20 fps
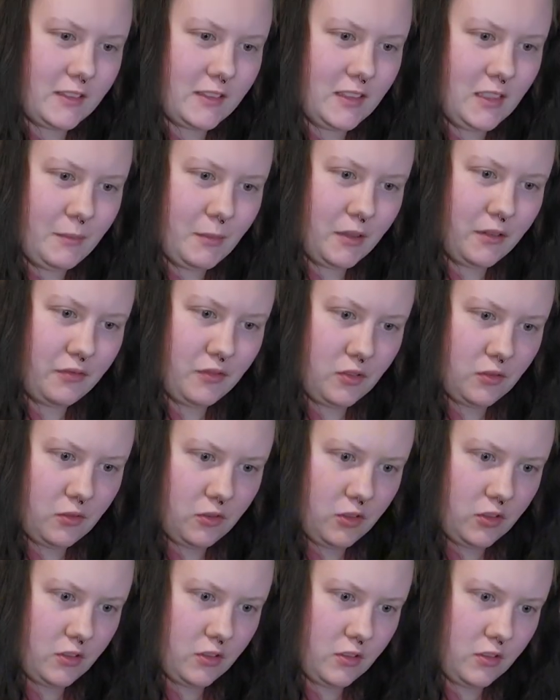see my
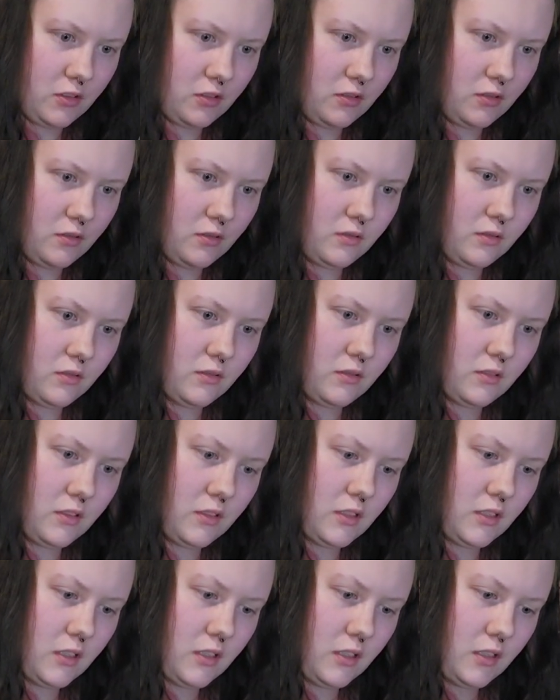future.
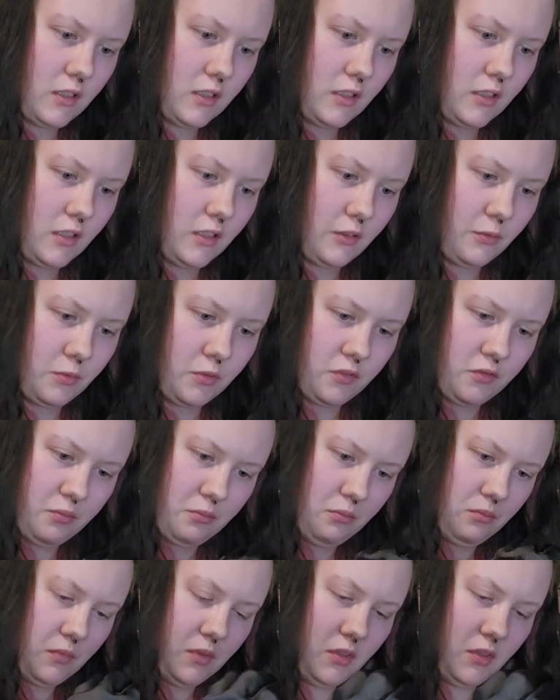And it's one of